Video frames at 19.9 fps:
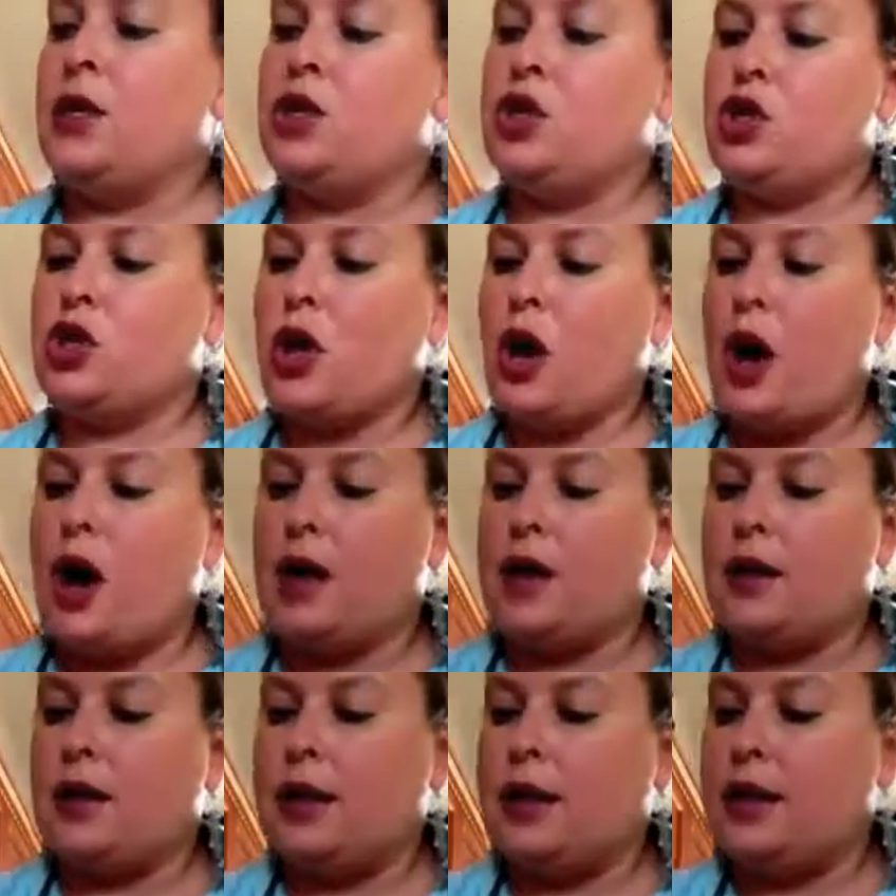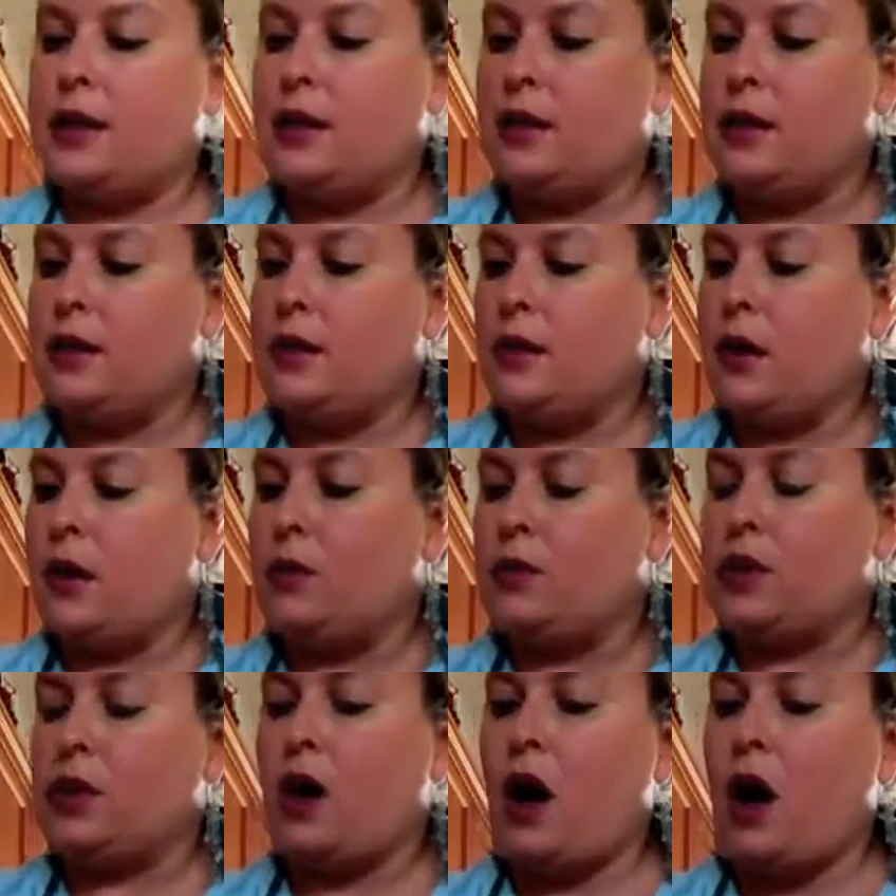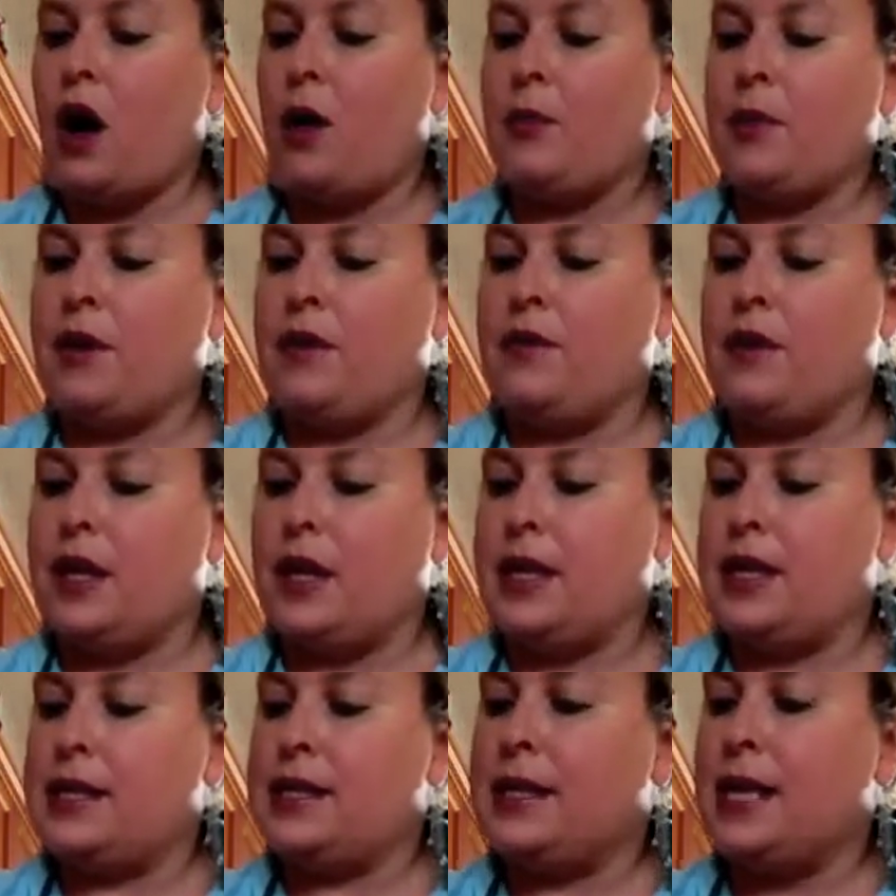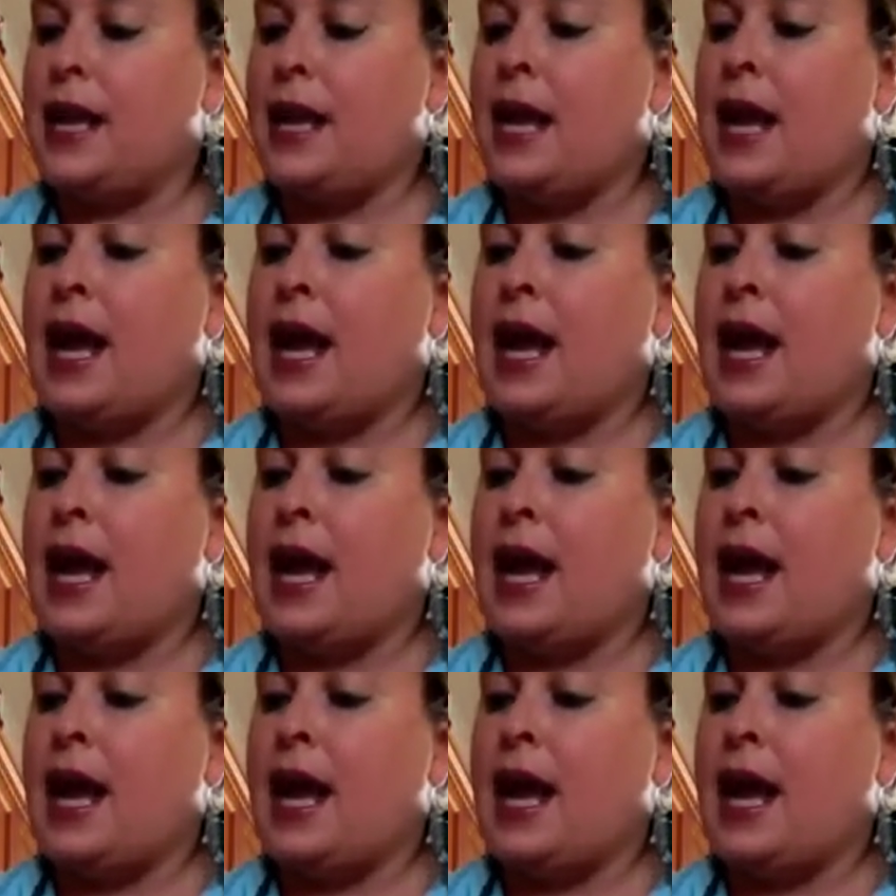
chocolate on top of this,